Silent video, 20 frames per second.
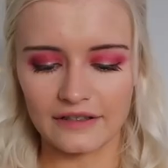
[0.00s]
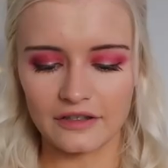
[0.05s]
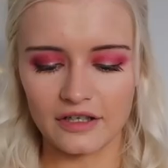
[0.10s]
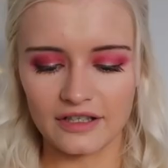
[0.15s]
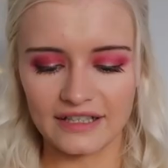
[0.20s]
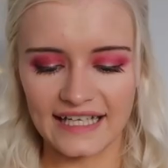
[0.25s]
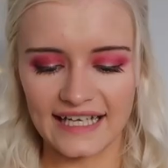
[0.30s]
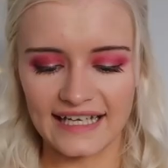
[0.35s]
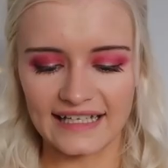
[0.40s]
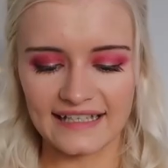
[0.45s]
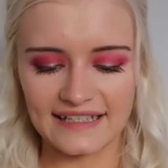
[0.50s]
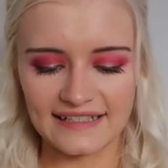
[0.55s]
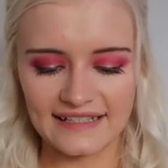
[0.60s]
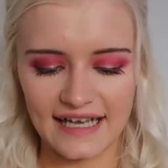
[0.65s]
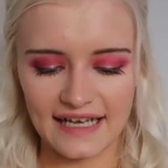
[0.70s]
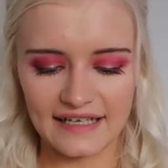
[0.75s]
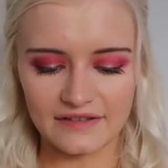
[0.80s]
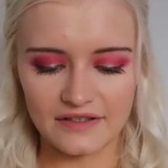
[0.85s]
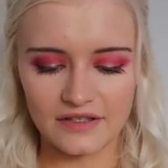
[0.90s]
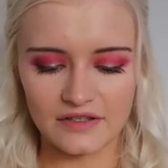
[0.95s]
I got it in a
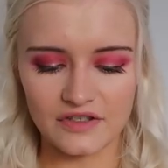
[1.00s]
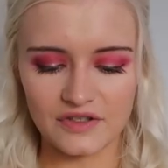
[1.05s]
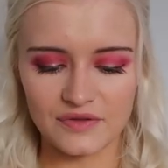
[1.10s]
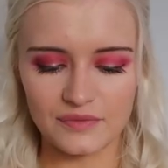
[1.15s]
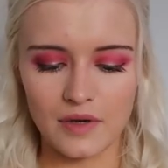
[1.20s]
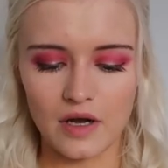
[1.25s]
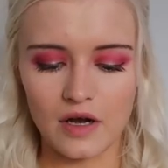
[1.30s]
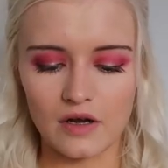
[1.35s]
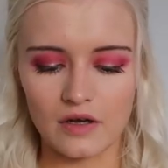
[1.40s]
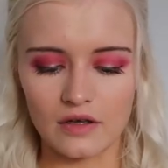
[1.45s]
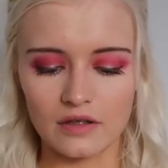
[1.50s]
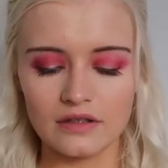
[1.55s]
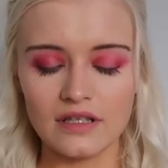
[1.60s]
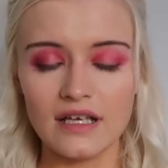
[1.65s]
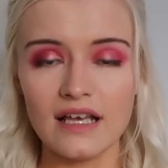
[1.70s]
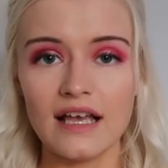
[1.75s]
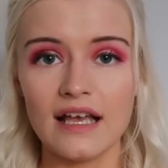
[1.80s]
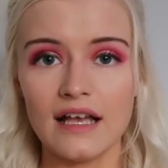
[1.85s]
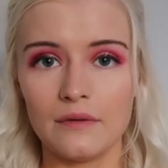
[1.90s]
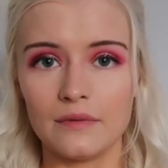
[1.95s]
size
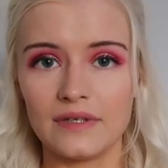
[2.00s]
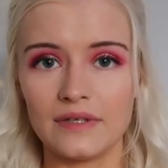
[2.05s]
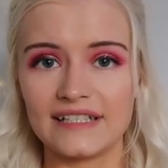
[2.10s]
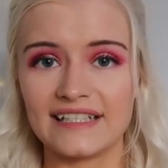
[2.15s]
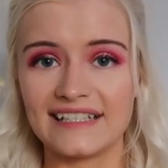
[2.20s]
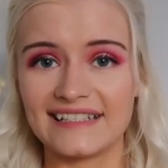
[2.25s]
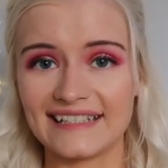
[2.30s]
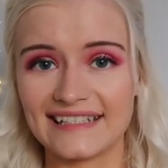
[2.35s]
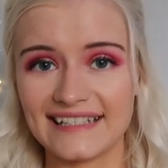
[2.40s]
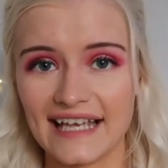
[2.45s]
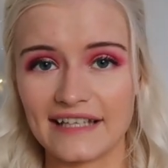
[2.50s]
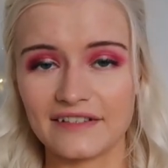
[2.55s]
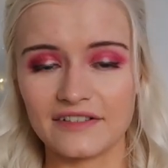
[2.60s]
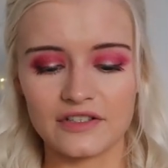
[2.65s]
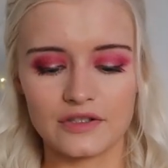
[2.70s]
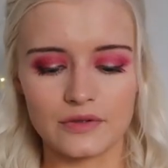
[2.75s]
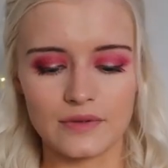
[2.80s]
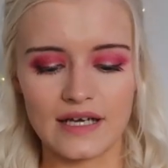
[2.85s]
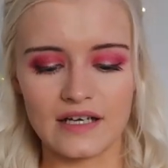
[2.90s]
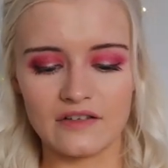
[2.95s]
small which is a 10
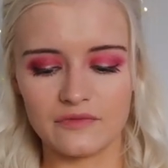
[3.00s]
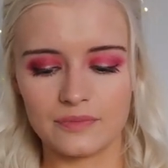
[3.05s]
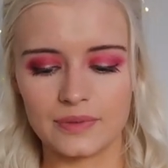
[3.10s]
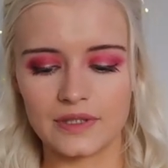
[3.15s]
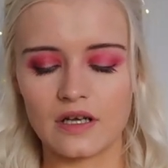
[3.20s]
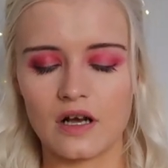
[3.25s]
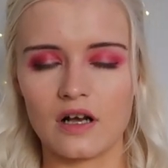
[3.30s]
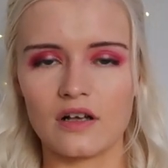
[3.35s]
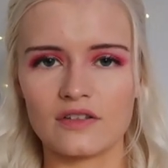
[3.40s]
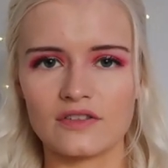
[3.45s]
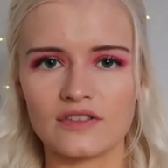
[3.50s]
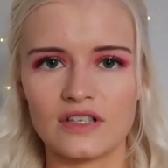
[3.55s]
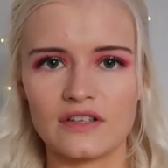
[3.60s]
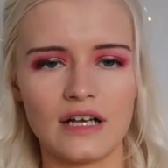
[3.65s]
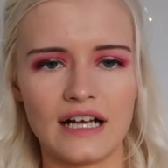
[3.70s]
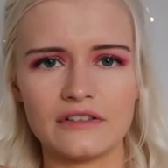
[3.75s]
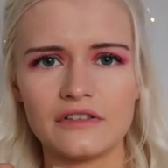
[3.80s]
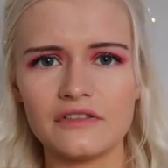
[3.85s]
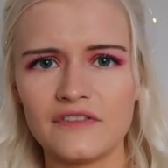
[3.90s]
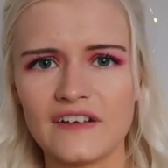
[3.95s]
to 12 because
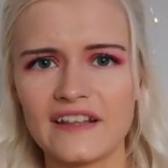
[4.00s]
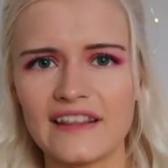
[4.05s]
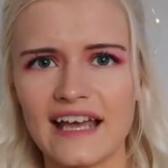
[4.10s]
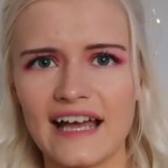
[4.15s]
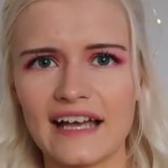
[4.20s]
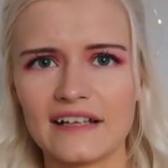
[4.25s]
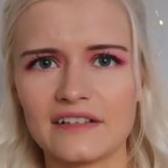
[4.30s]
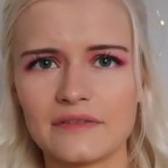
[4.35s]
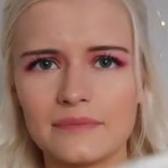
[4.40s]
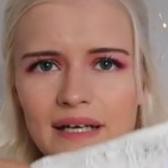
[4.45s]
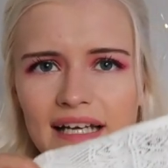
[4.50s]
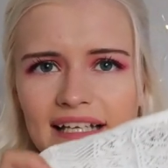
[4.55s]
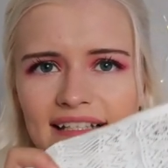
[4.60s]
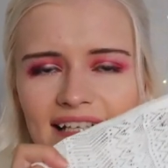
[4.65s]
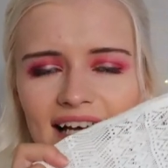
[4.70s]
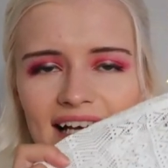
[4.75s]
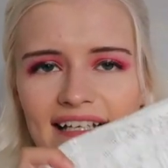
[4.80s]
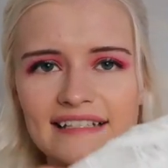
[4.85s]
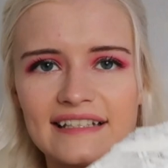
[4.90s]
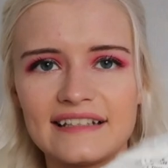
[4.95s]
I don't think they had my
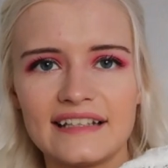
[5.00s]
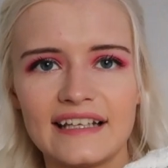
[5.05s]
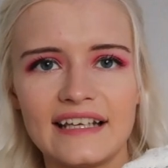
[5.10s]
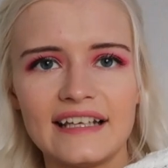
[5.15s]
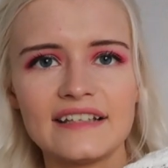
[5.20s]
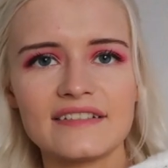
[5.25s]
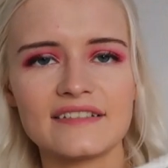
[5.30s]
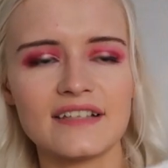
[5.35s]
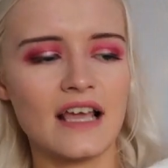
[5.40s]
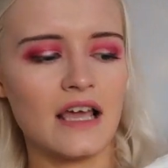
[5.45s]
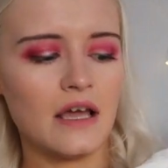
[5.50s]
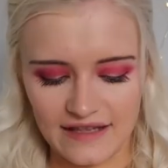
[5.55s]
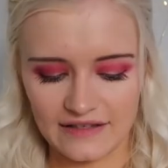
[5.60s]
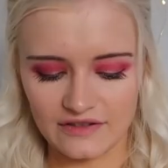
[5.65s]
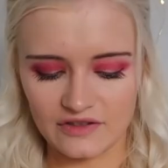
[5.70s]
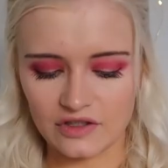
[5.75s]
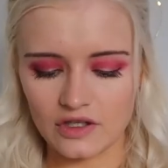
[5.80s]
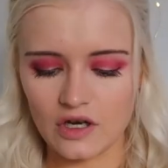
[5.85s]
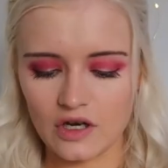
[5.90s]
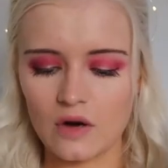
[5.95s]
size in this. And
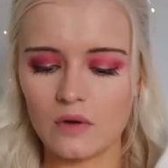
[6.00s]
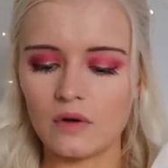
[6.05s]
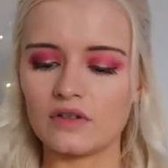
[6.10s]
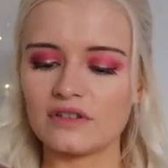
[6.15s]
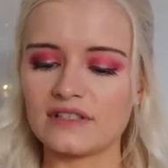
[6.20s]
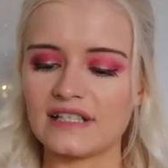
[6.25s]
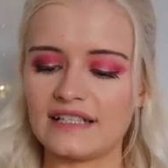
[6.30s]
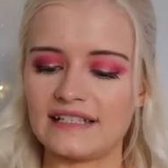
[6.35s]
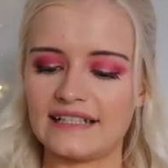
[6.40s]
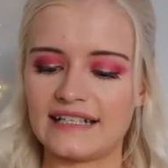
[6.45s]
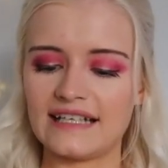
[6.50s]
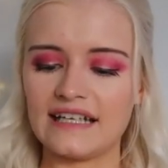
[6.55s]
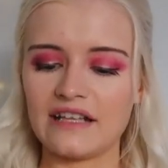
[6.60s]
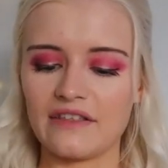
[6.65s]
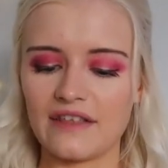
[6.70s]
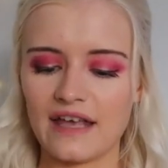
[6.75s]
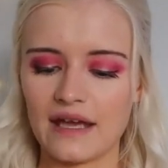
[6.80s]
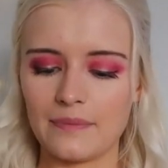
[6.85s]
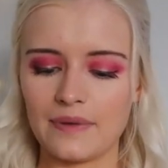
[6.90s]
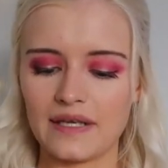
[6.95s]
then to go
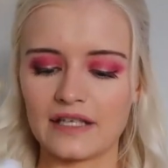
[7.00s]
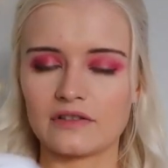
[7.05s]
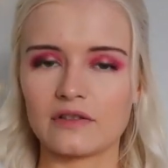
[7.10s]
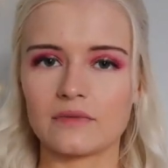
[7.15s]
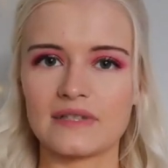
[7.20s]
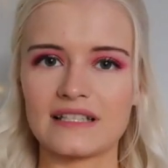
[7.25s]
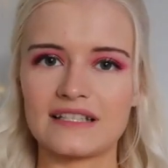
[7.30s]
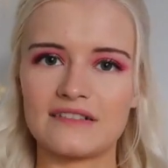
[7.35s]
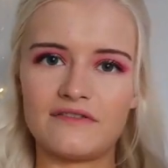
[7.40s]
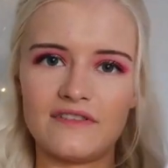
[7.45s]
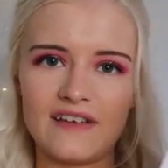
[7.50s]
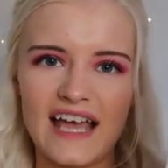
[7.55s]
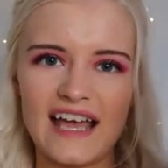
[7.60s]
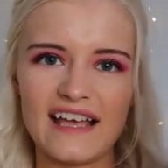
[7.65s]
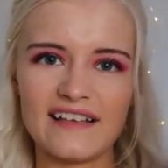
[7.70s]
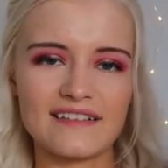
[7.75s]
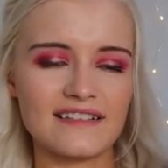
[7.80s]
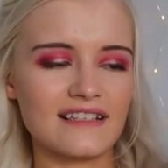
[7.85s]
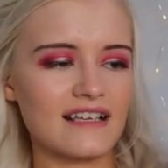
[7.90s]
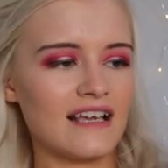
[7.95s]
underneath, I picked up this
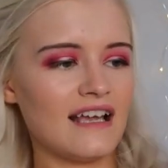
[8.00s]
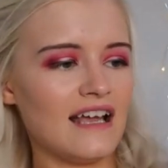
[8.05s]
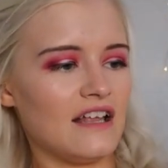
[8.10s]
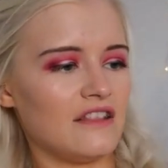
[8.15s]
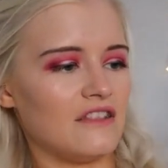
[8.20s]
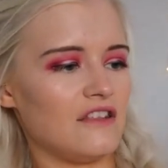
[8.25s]
vest.